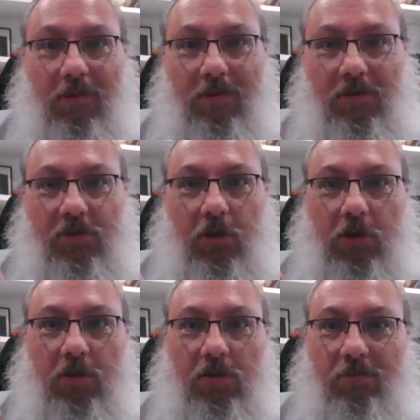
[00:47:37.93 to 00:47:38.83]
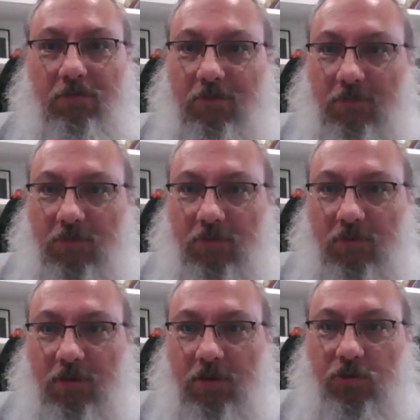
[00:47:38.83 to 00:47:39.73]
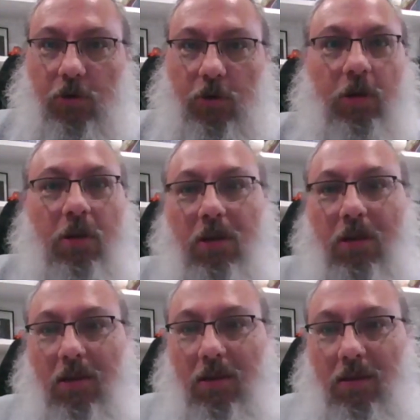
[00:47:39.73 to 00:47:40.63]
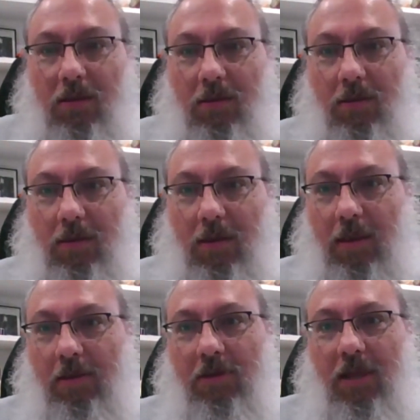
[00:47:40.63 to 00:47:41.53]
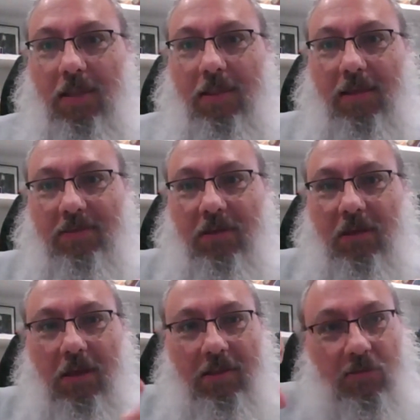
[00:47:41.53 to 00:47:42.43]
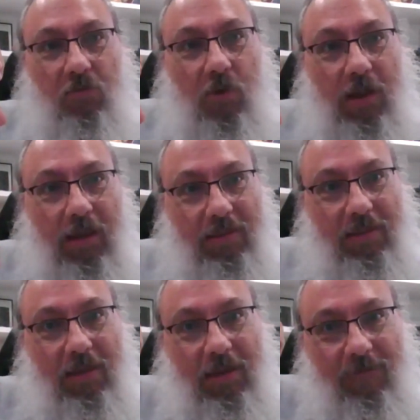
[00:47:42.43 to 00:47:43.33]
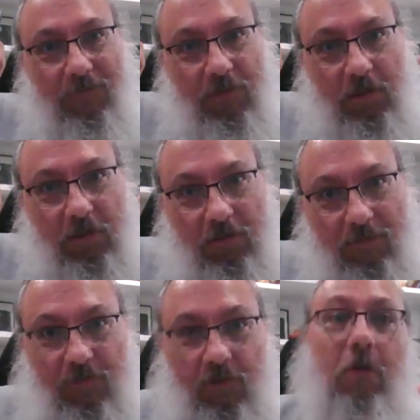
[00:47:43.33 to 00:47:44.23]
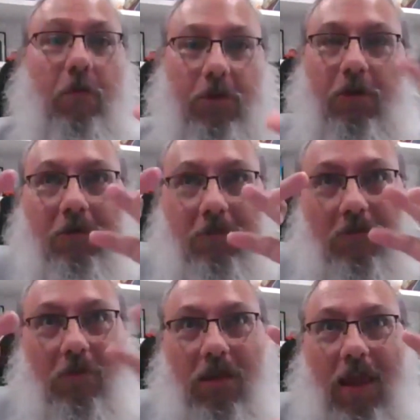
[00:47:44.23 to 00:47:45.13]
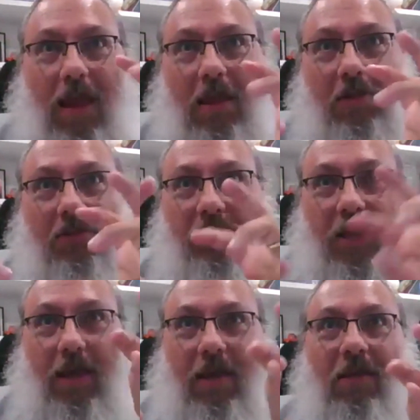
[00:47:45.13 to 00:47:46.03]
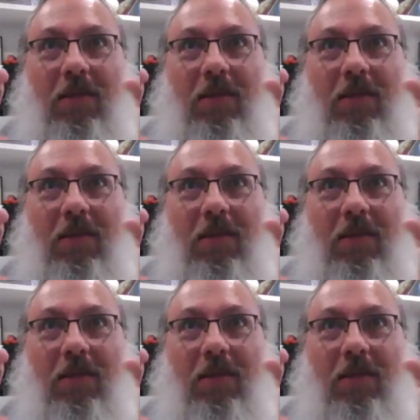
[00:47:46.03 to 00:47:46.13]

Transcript: to talk in jargon. And it's a way that if the phenomenon has that